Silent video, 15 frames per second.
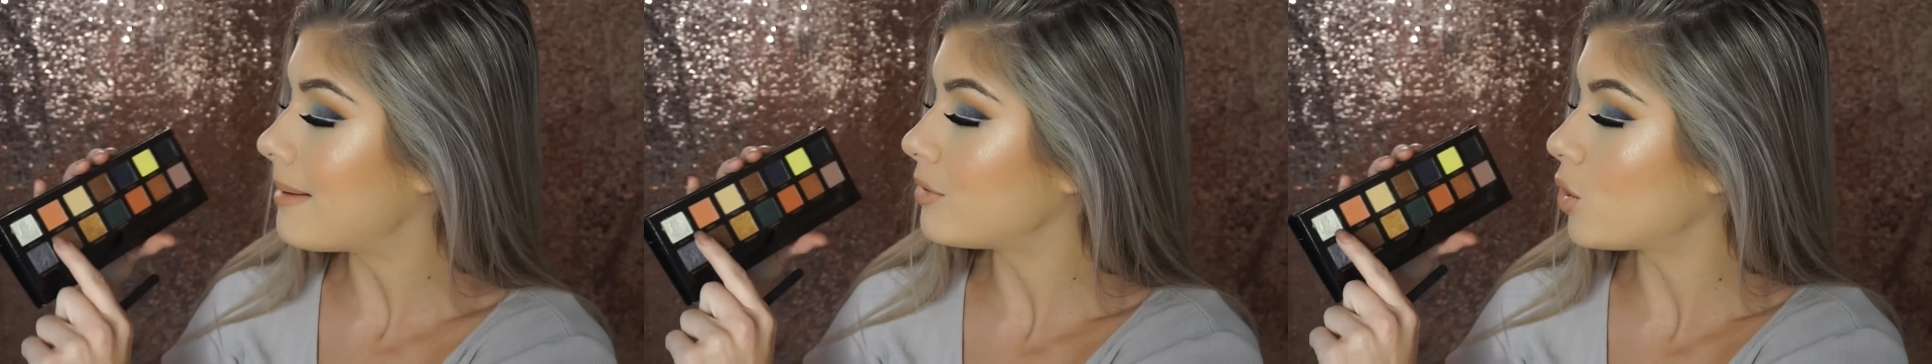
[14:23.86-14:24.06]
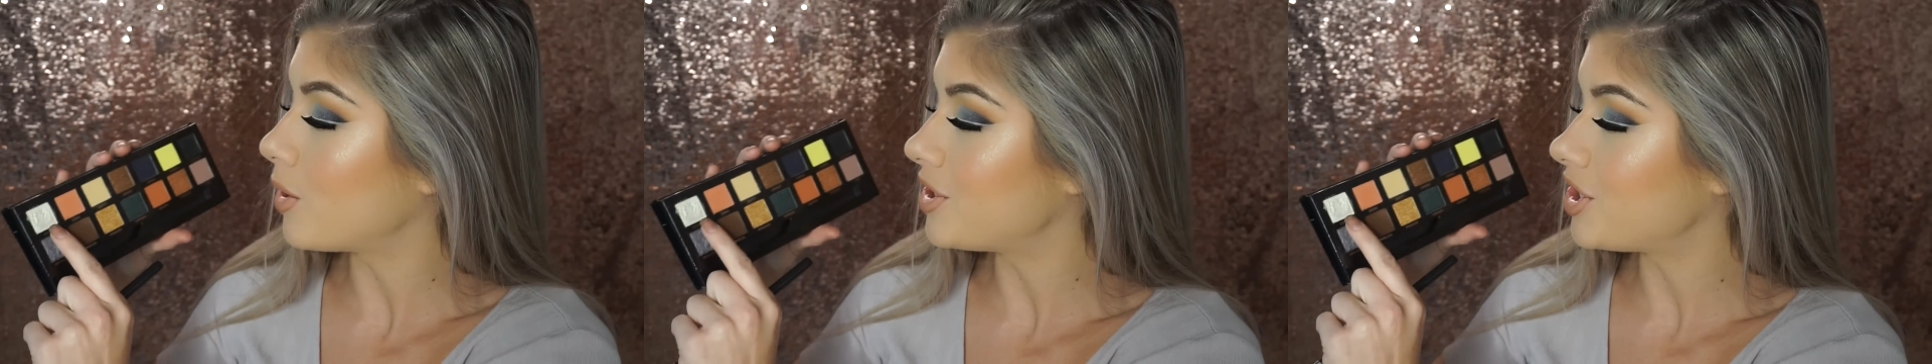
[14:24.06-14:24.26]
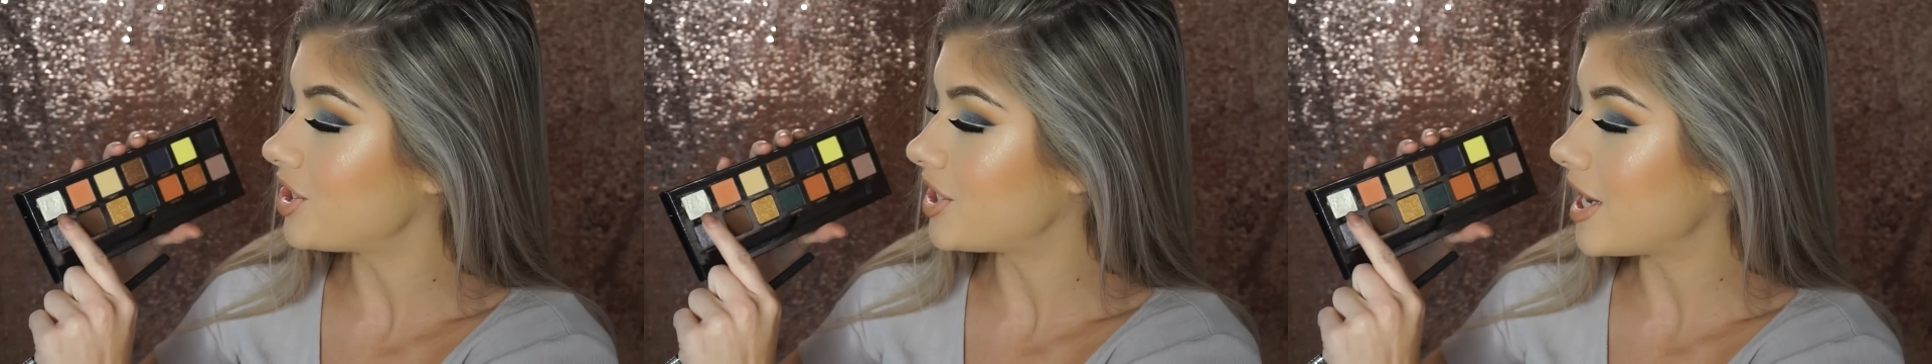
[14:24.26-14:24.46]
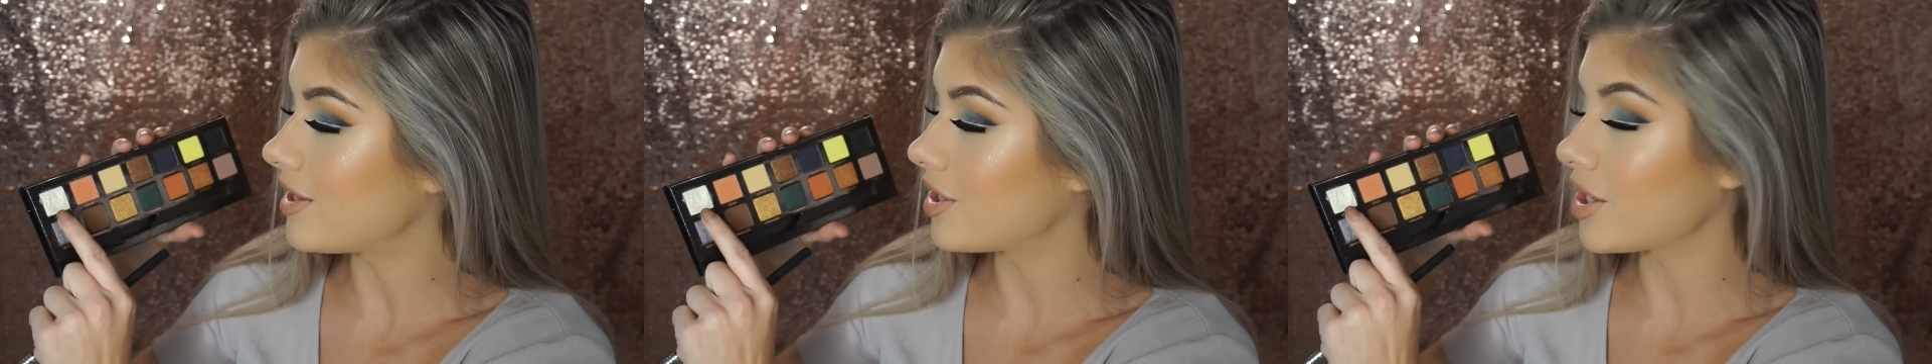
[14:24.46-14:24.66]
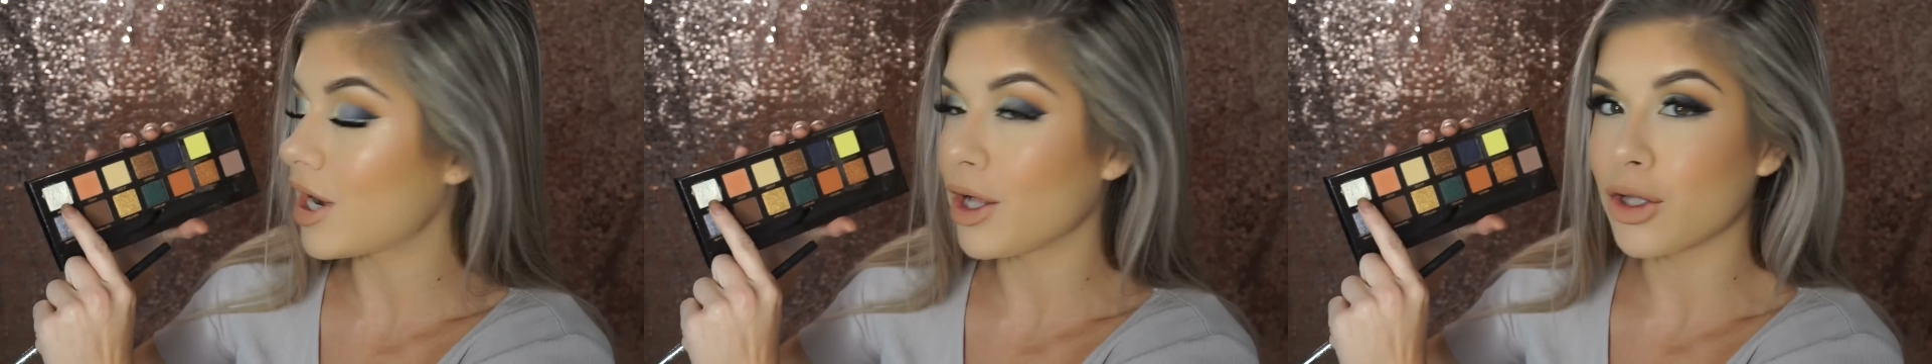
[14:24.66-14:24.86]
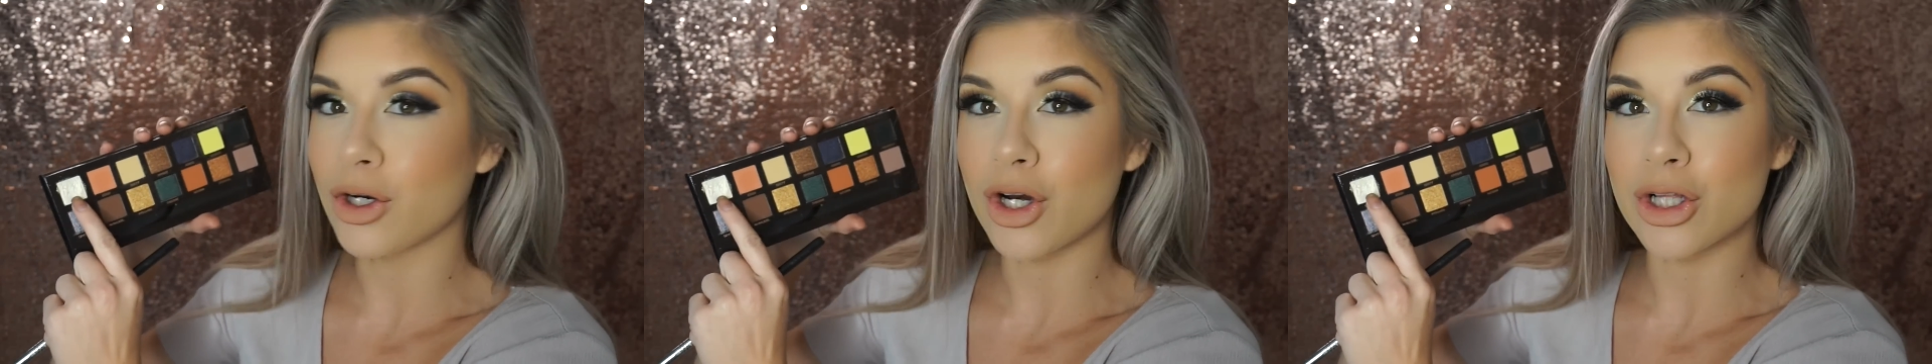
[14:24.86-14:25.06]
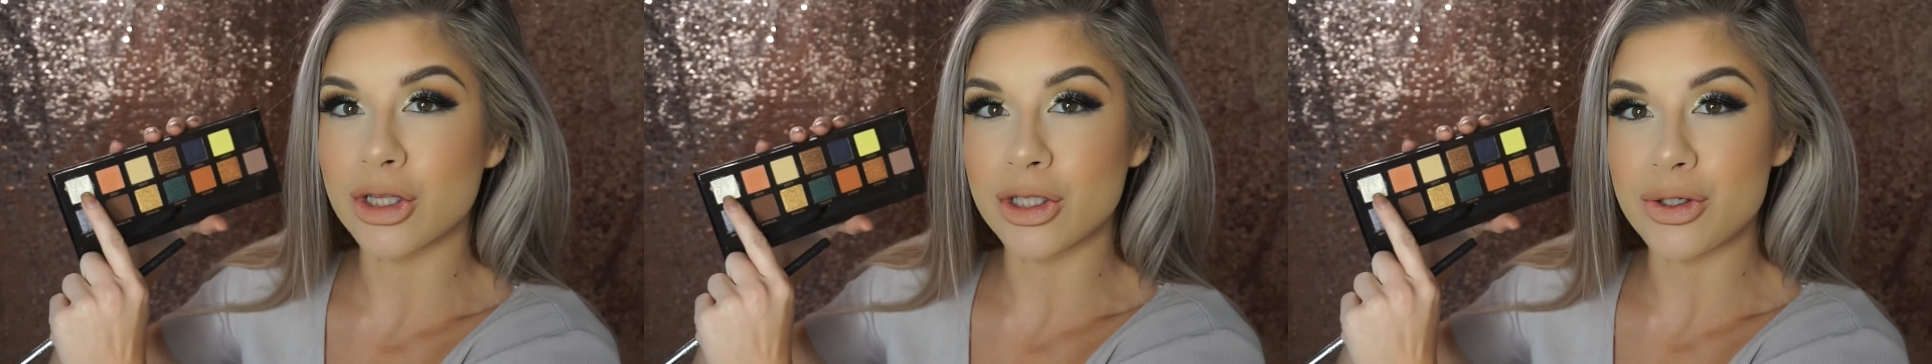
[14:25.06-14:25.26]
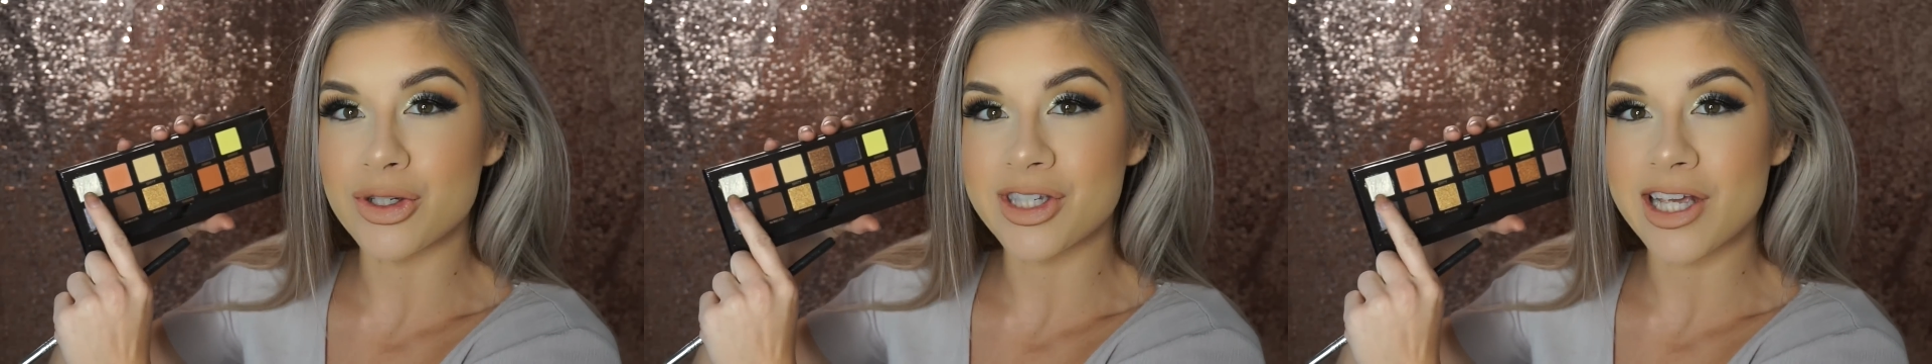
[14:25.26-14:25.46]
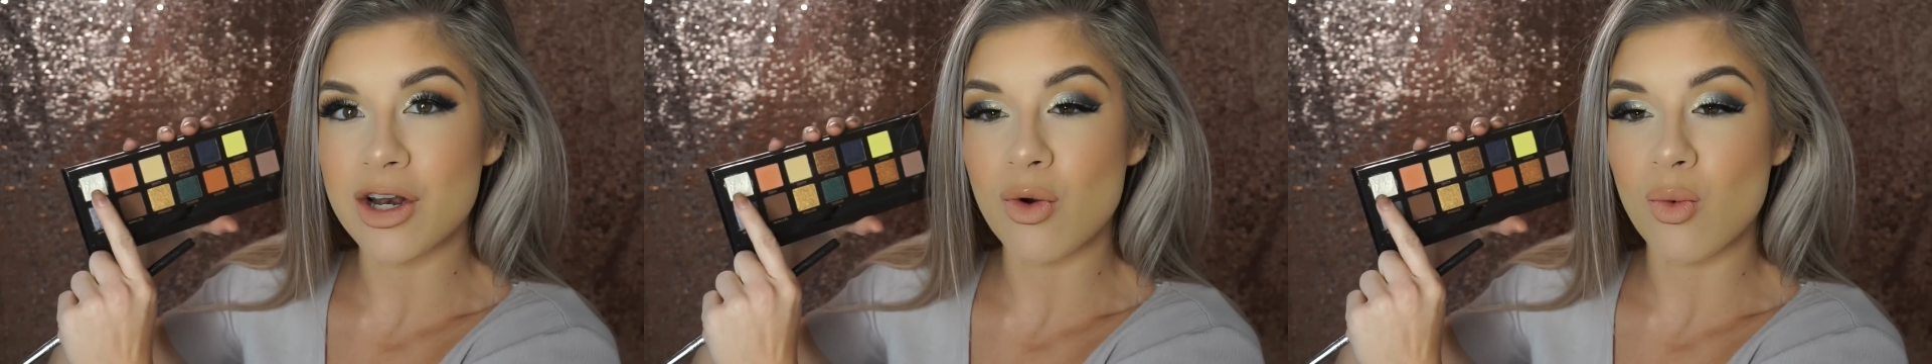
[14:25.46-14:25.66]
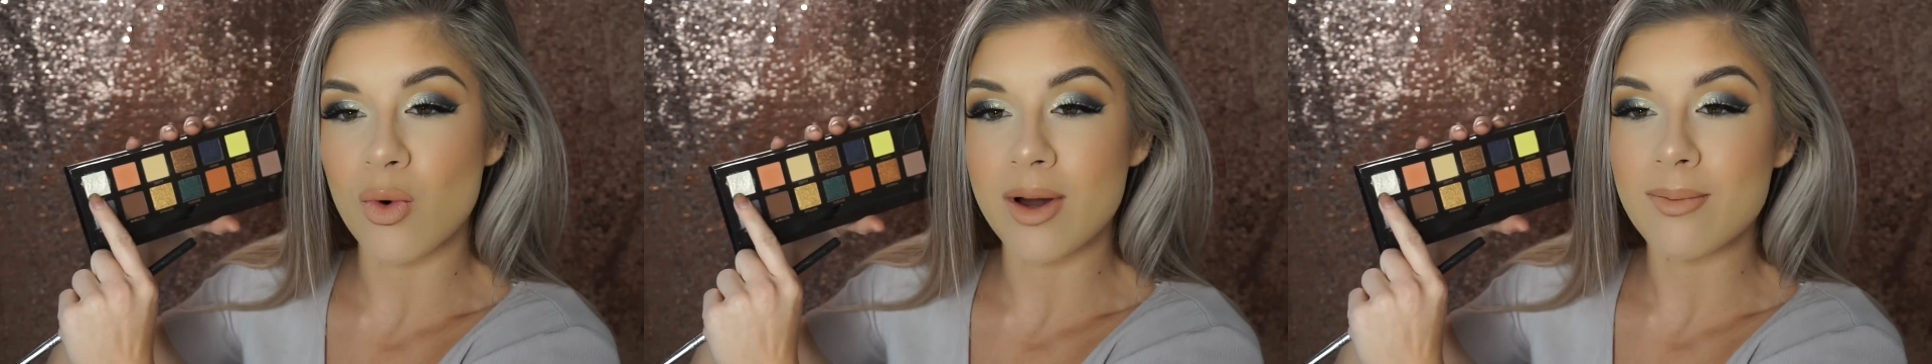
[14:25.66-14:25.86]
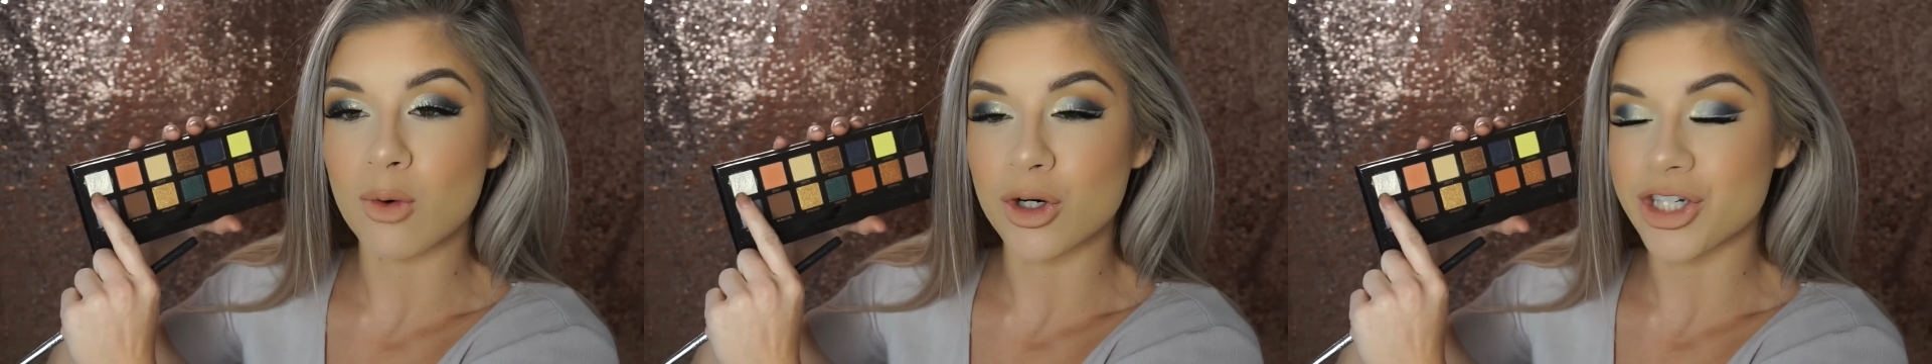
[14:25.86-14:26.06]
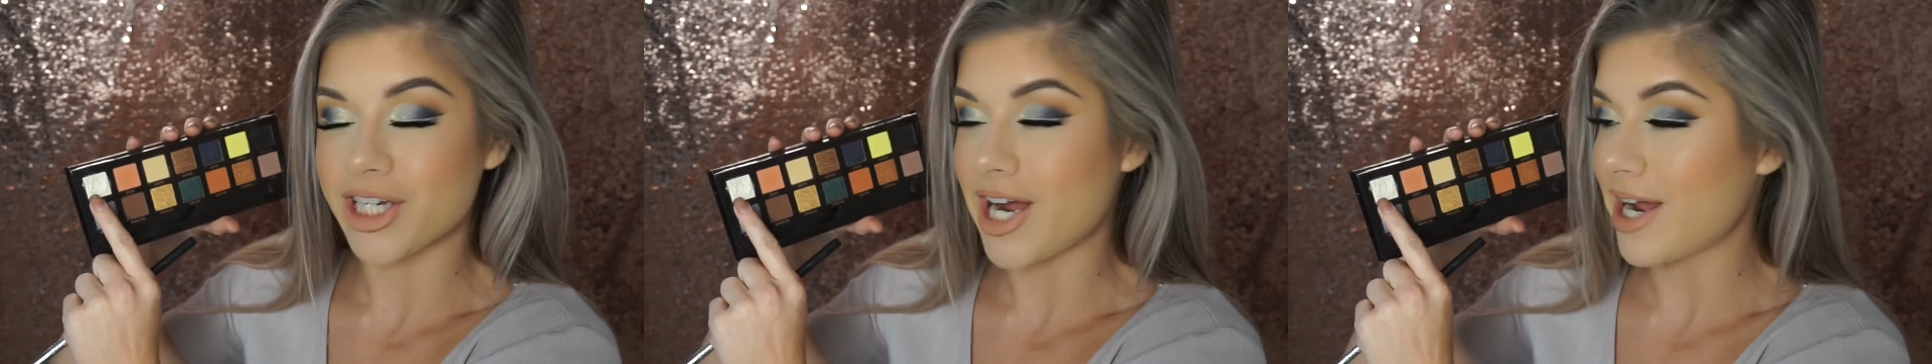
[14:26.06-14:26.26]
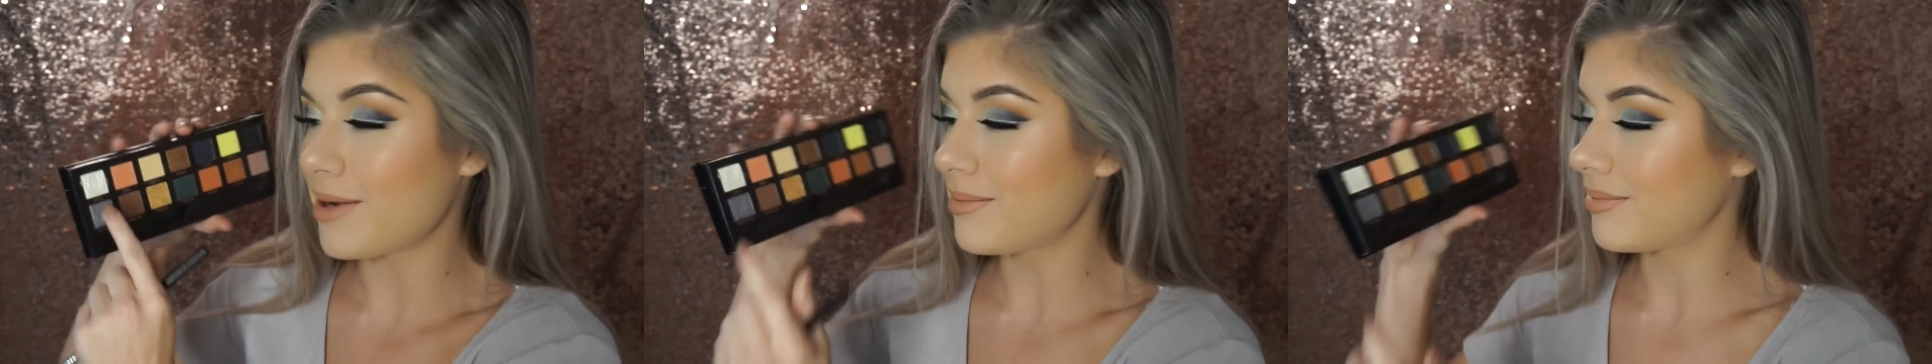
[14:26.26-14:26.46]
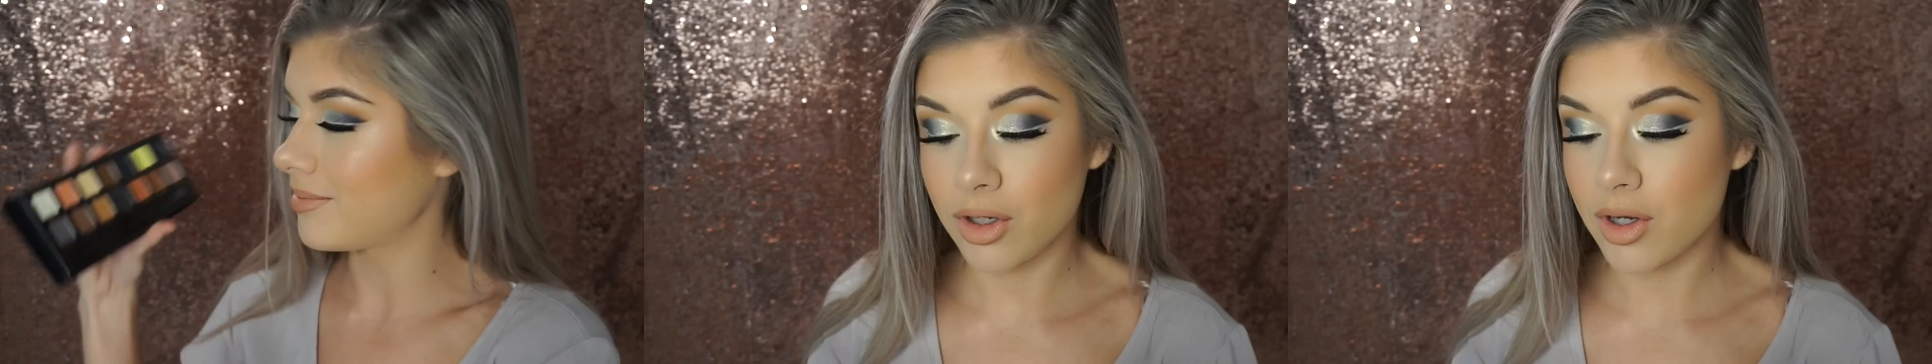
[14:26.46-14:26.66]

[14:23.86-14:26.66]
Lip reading: I'm going to take the color Lucid one more time.